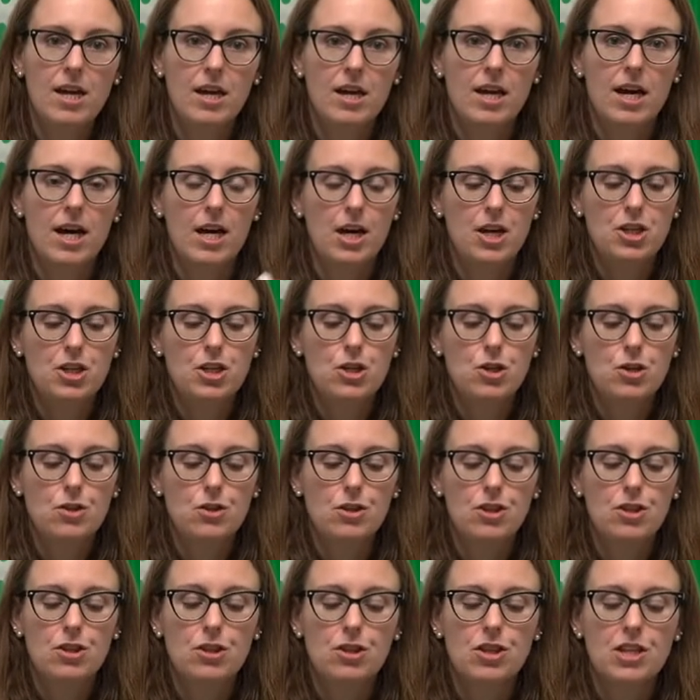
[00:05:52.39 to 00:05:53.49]

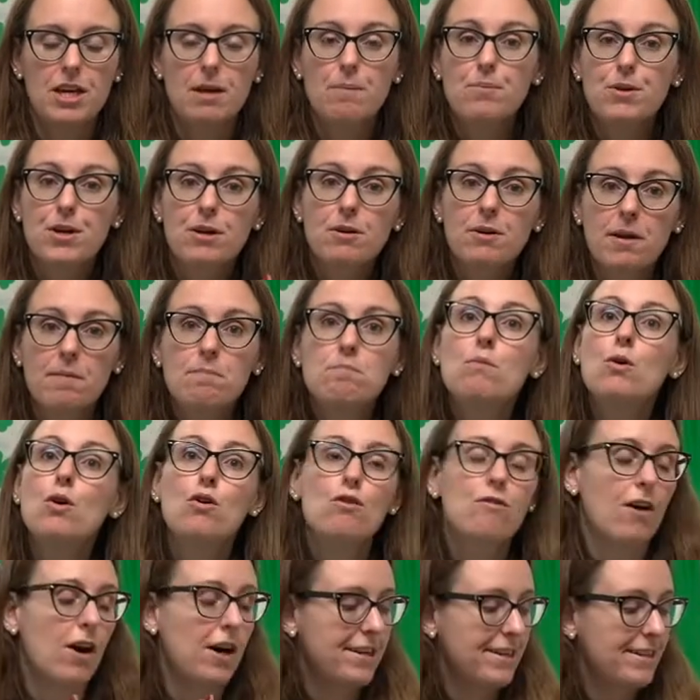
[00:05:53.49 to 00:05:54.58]
the embryo can move
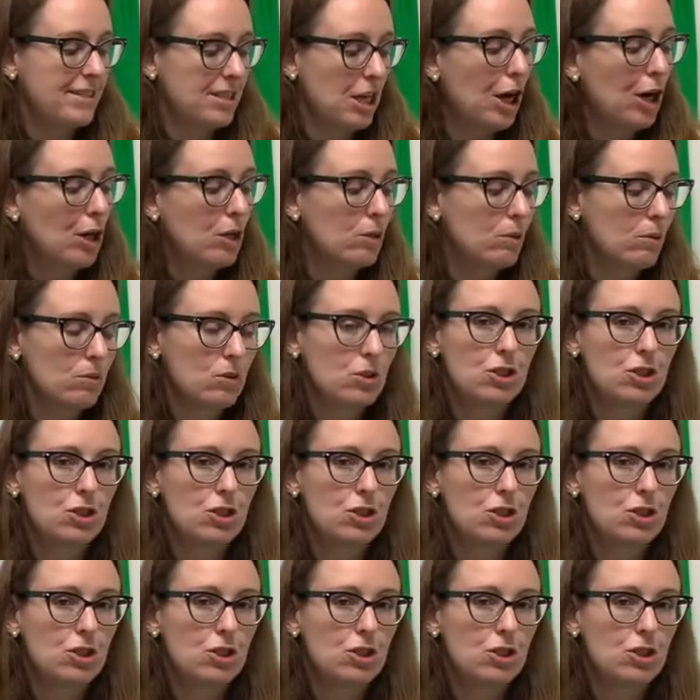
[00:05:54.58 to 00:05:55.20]
on its own.